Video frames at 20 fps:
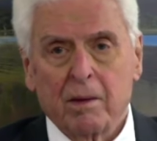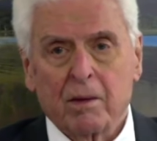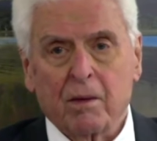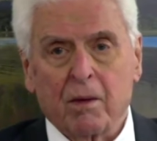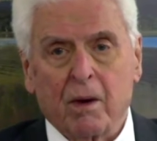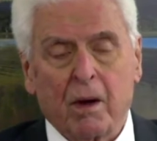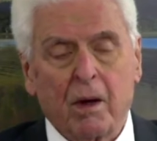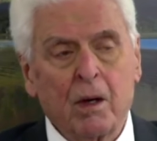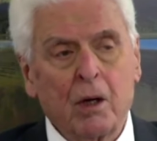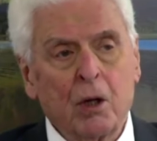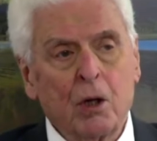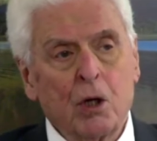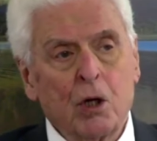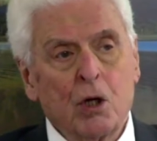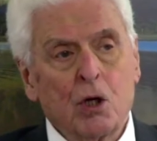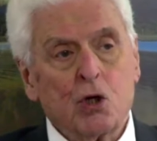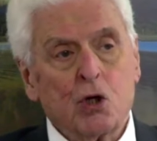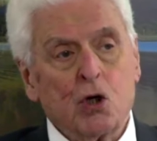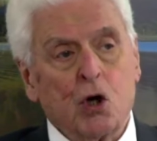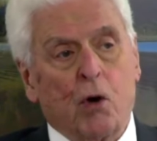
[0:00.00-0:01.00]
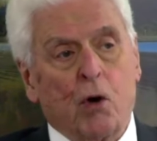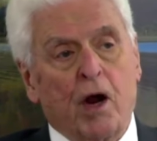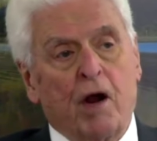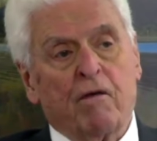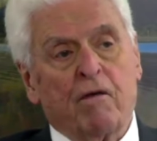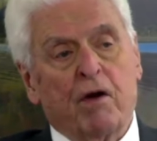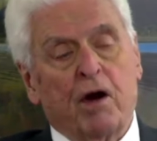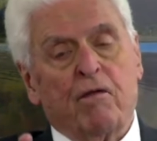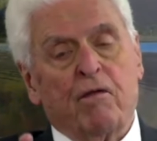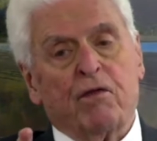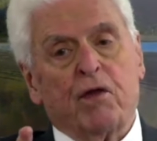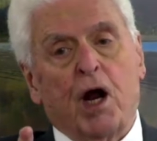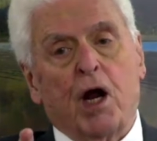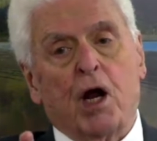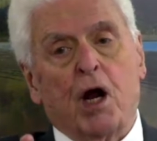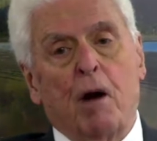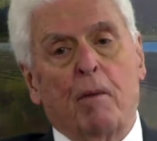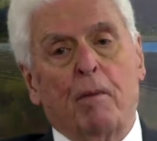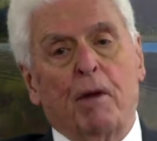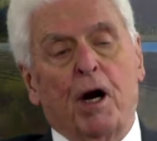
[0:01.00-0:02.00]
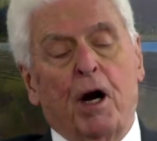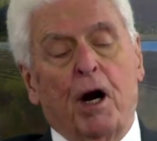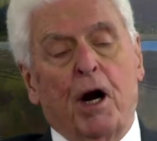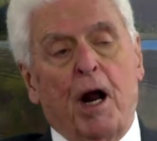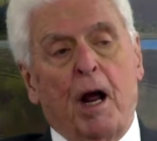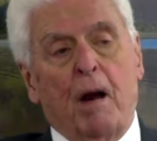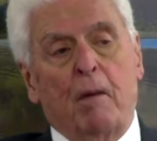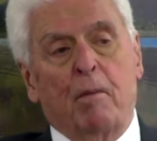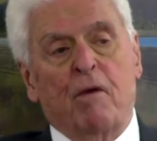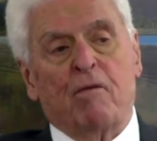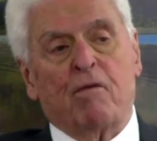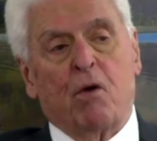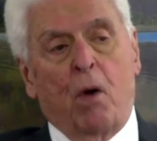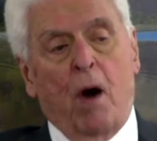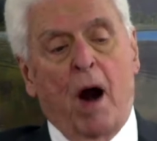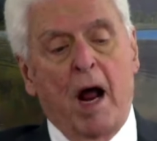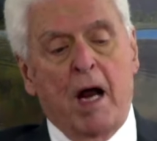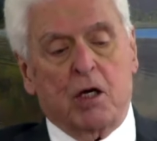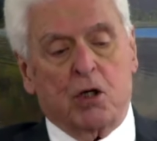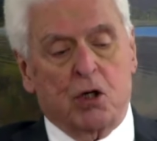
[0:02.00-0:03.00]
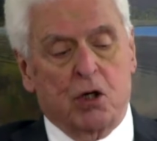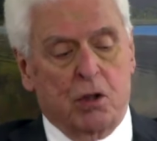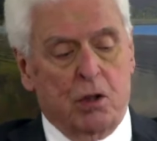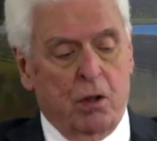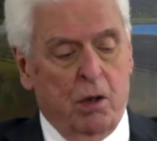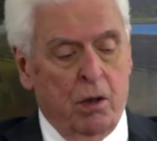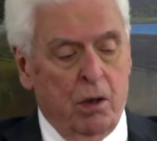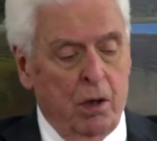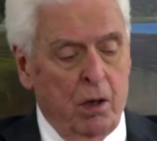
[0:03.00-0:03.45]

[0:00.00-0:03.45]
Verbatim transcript: See? So even if they come in the name of Christ,